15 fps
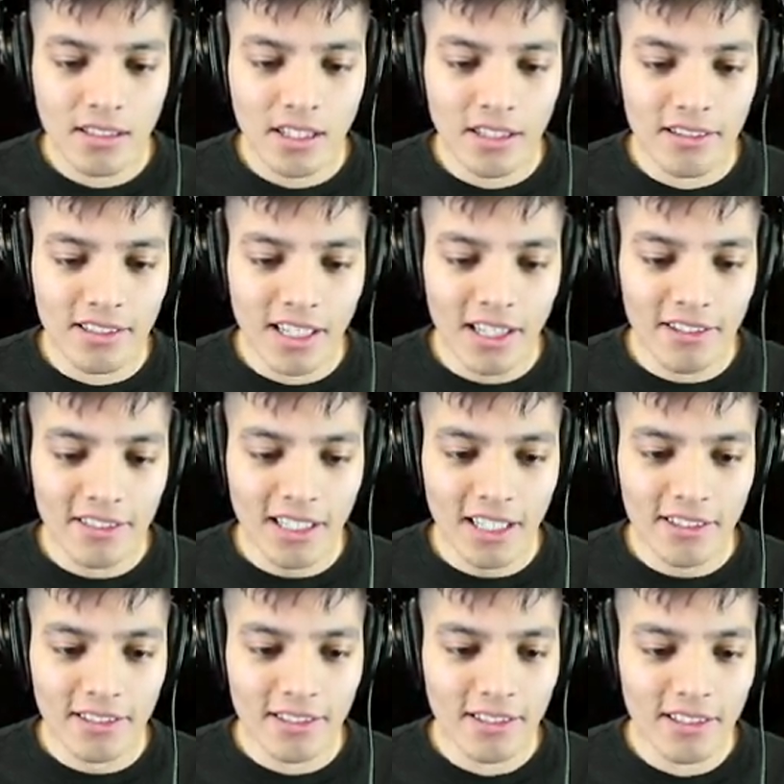Oh, no,
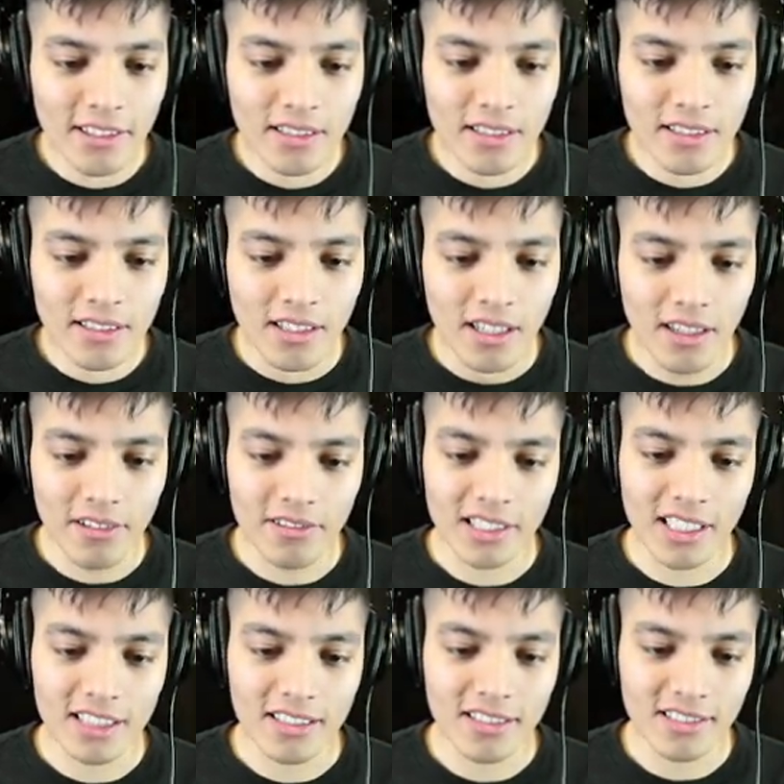no. Oh,
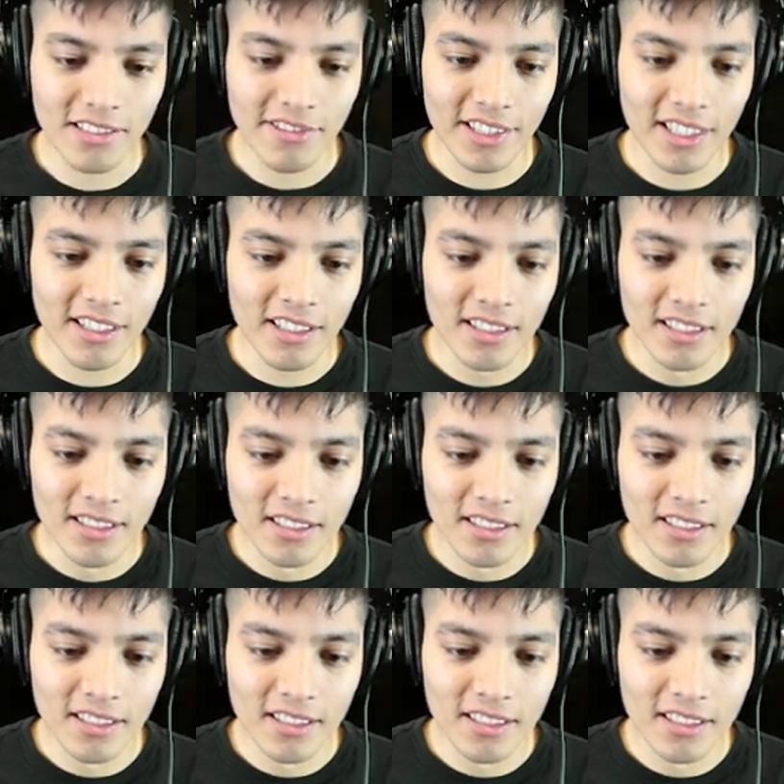okay. She's over there.